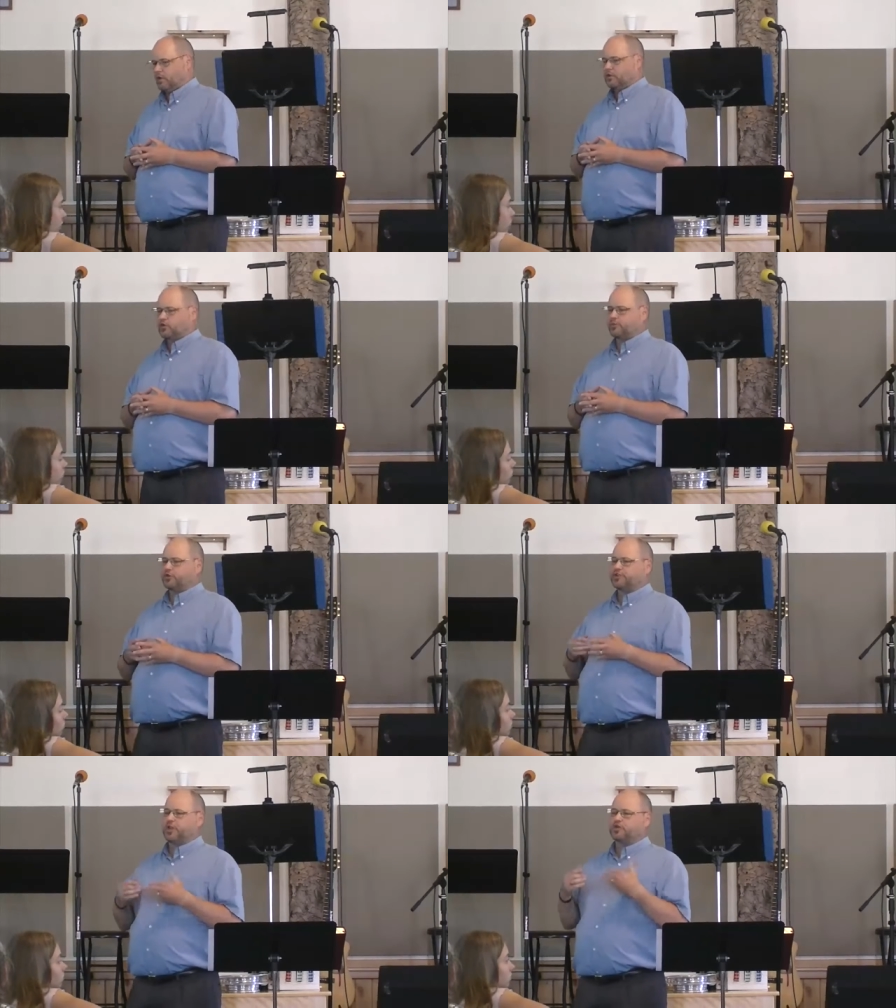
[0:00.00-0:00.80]

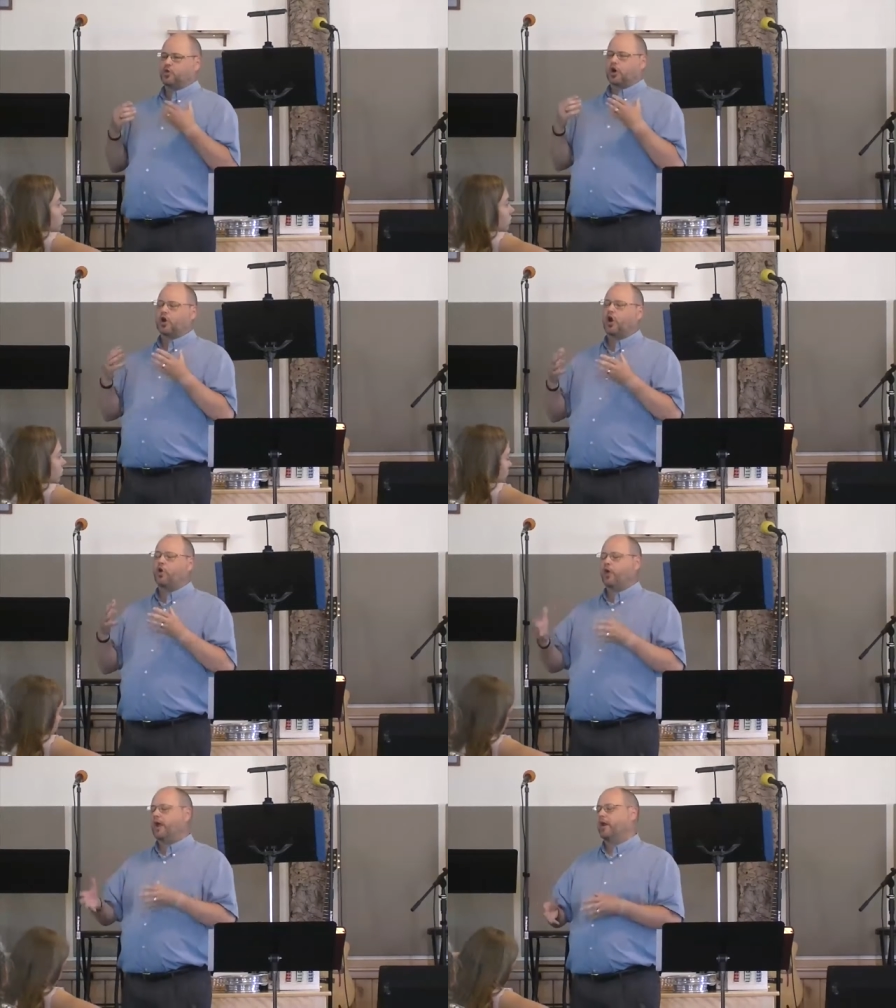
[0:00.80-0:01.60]
Scripture says you are
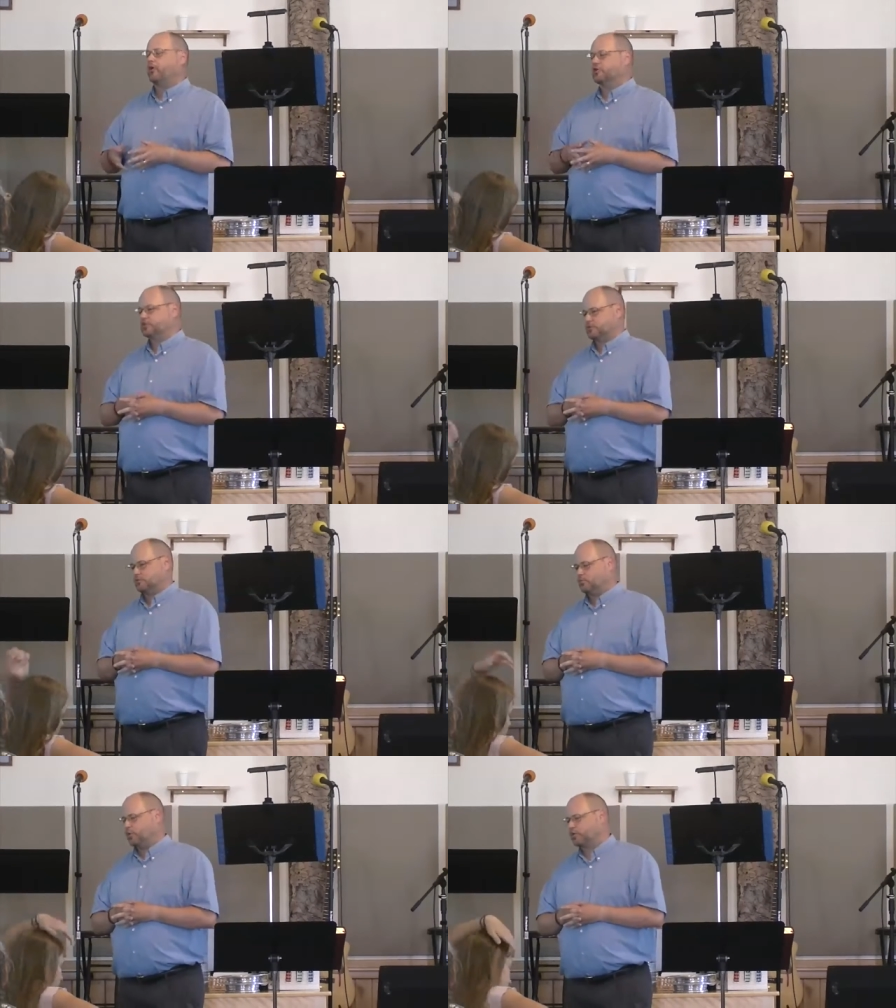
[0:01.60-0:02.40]
co-heirs
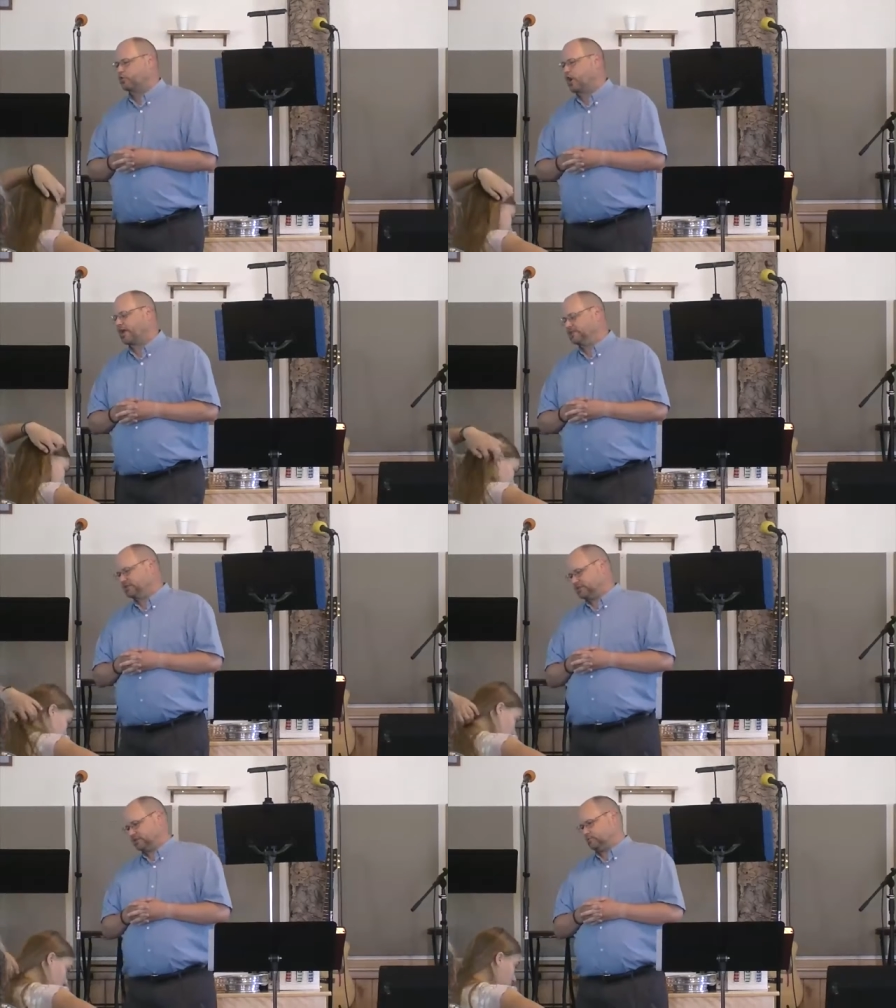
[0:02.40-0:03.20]
with
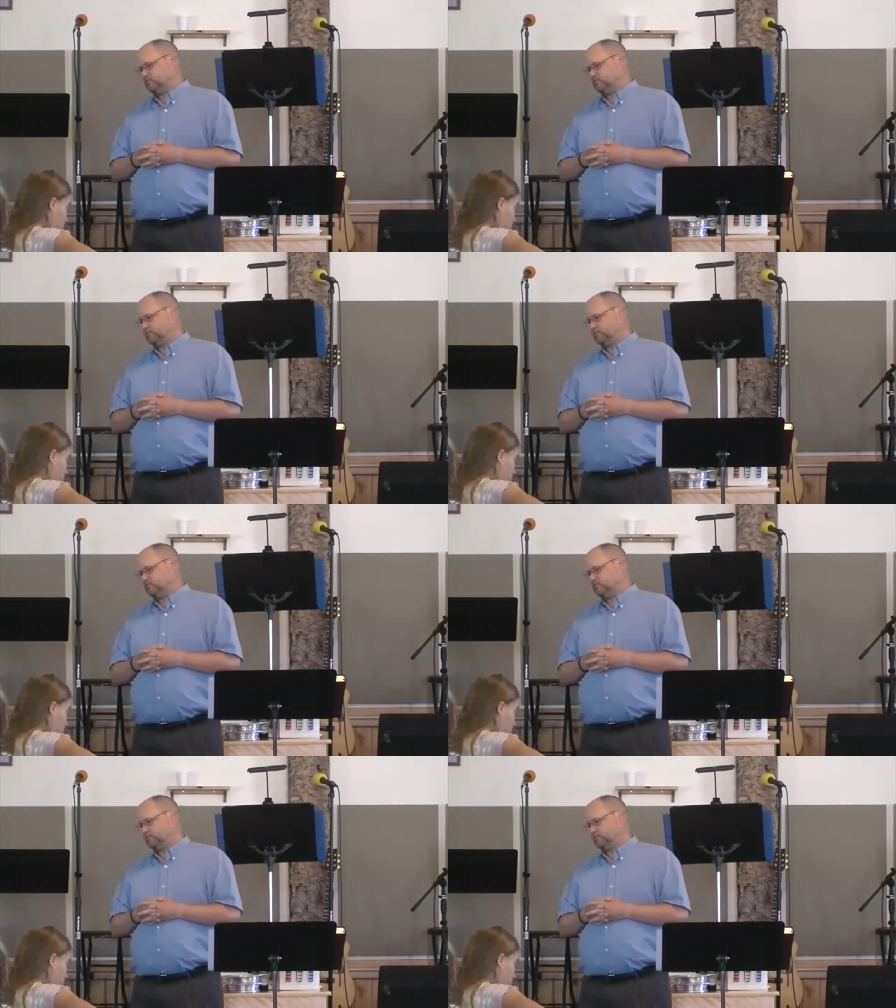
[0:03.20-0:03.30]
Christ.